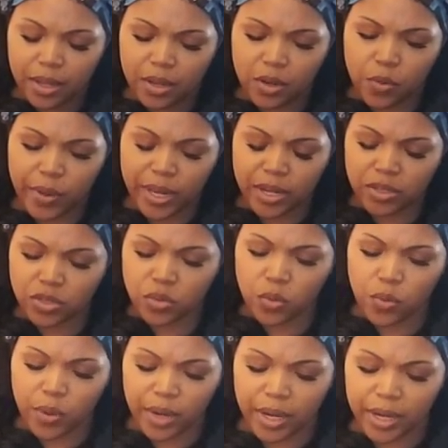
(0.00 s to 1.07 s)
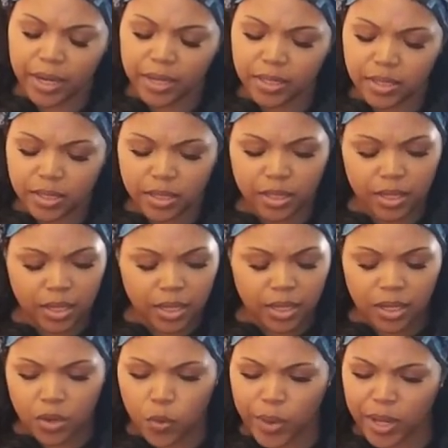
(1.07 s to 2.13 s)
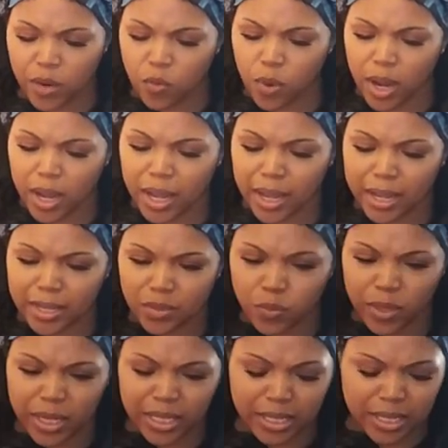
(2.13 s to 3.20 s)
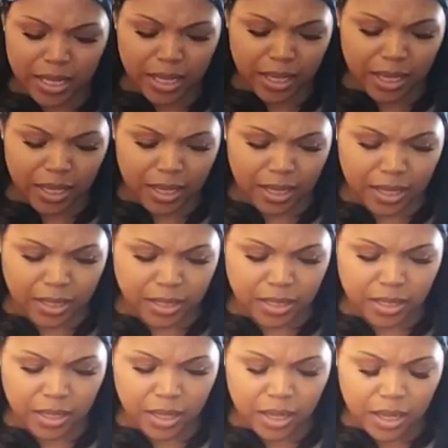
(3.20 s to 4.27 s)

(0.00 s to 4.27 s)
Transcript: Queen of Swords. Queen of Wands. What is this?